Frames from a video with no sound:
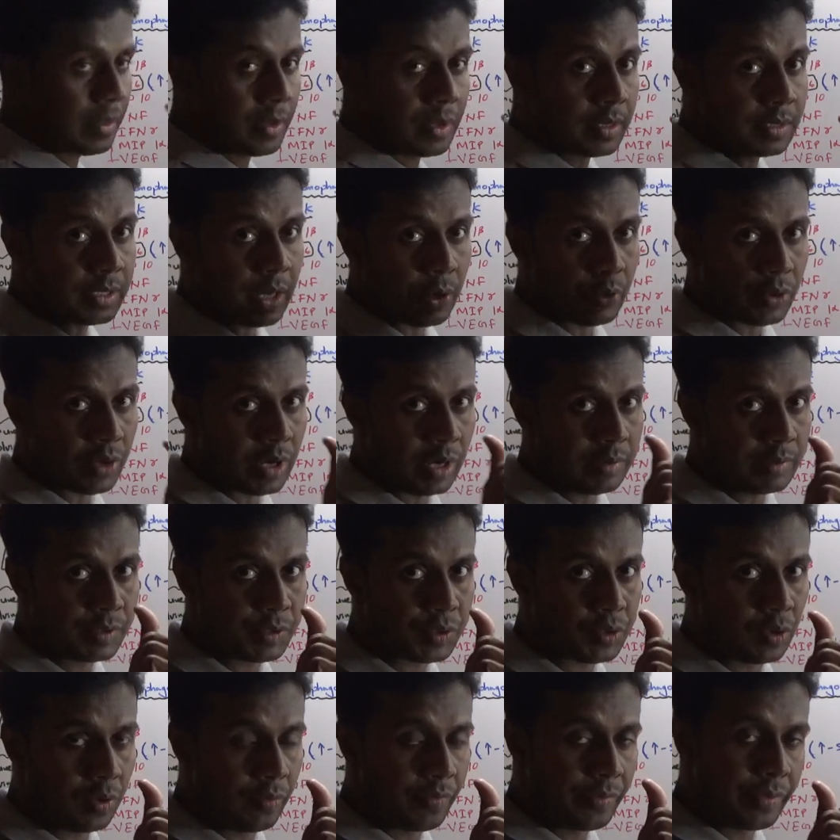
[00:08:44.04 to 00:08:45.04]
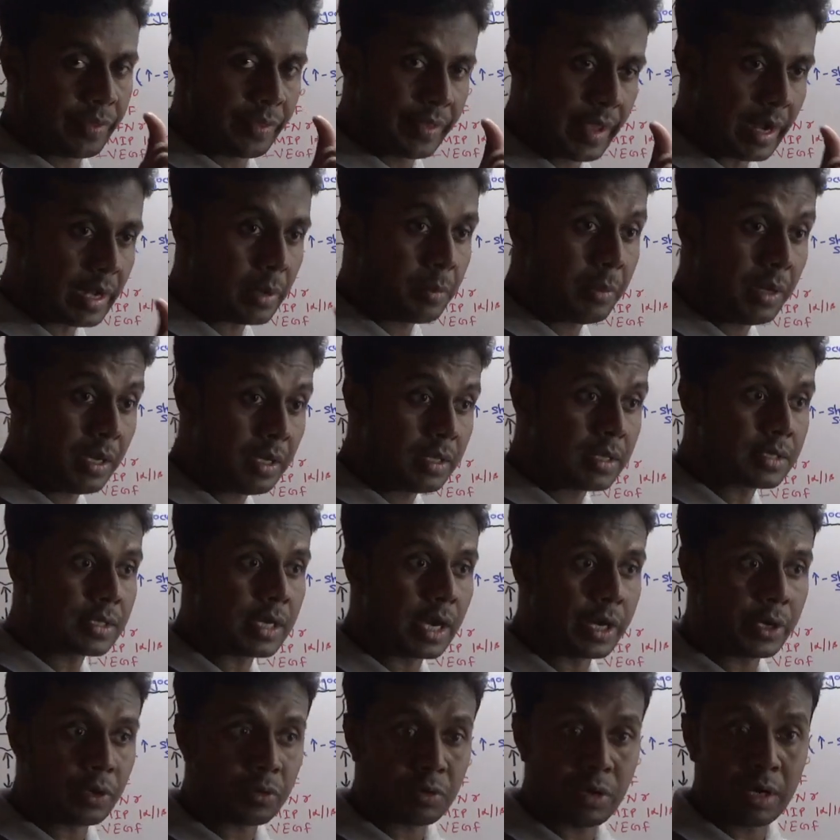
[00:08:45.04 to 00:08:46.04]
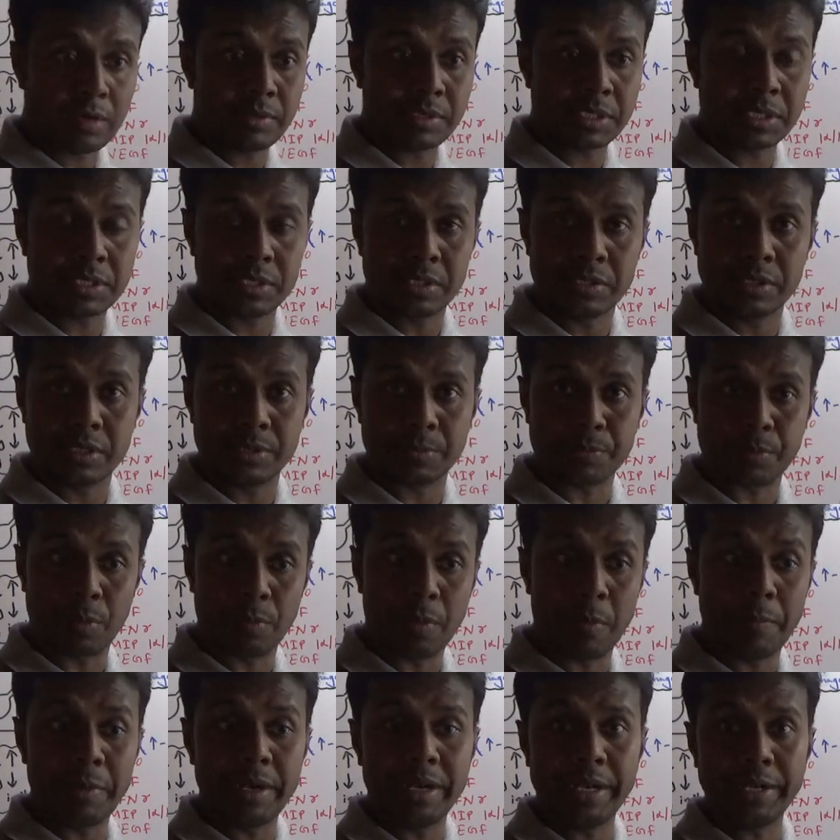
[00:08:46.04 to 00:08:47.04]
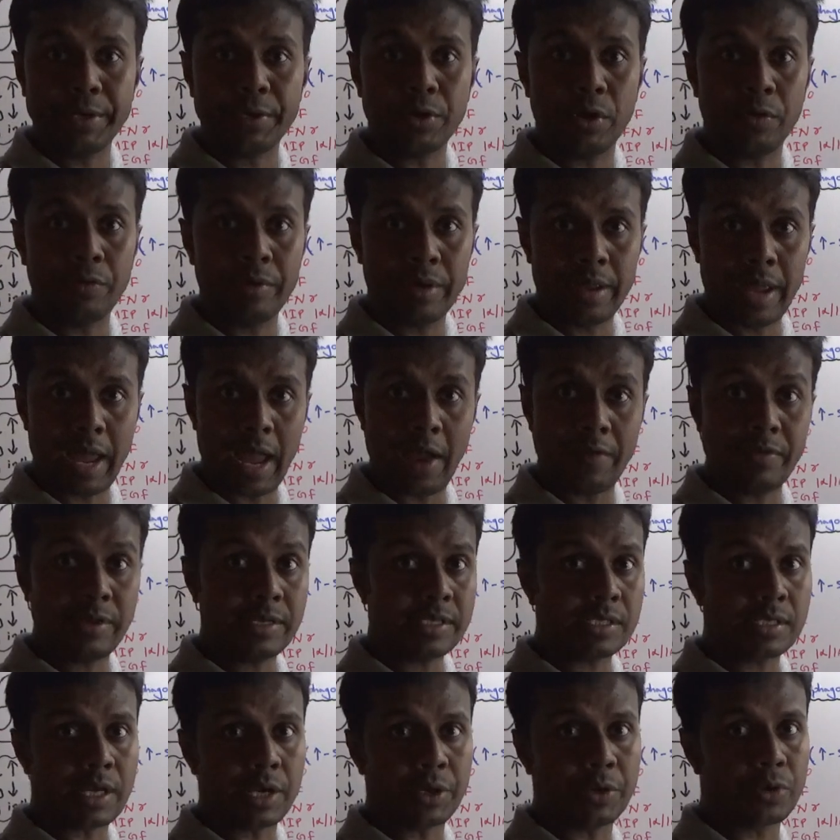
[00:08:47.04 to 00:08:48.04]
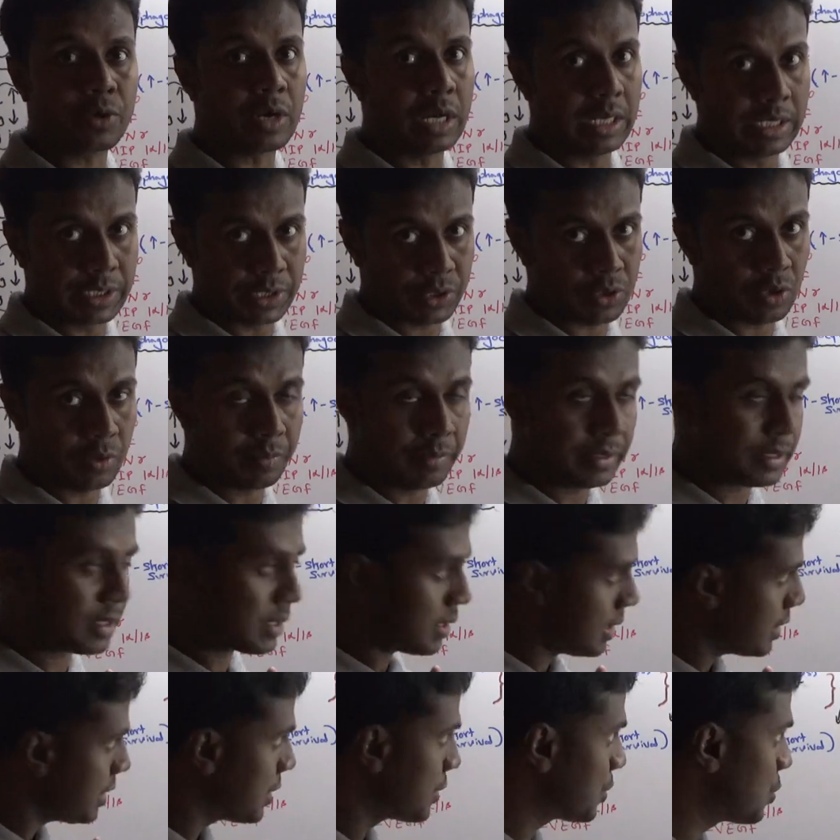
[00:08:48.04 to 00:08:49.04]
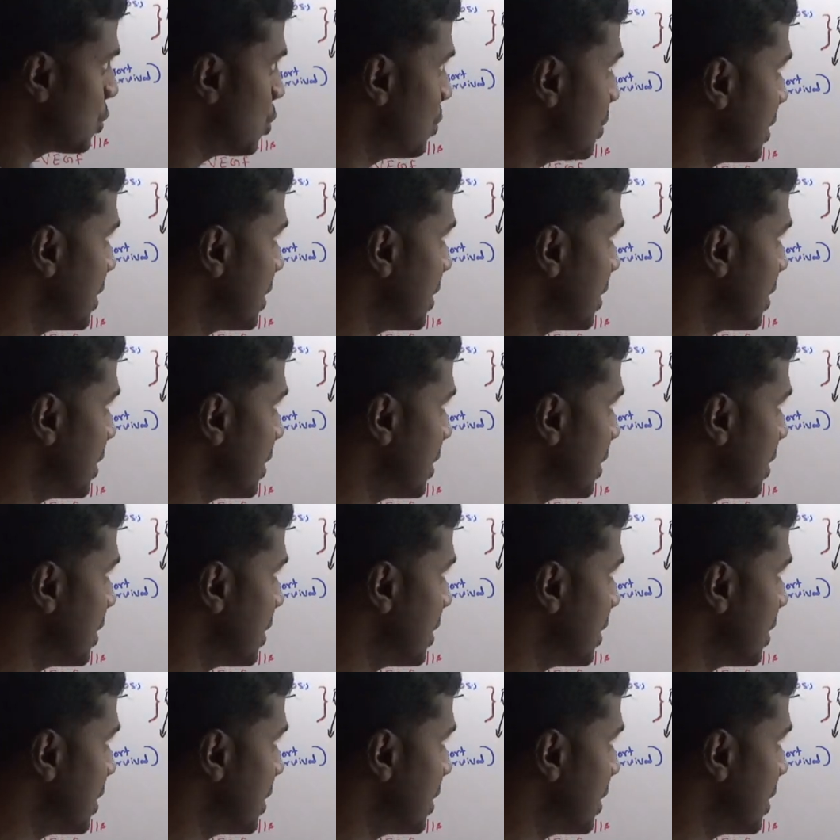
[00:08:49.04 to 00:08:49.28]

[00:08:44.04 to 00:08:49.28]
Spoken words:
cytokine storm. That means the probability of having cytokine storm is too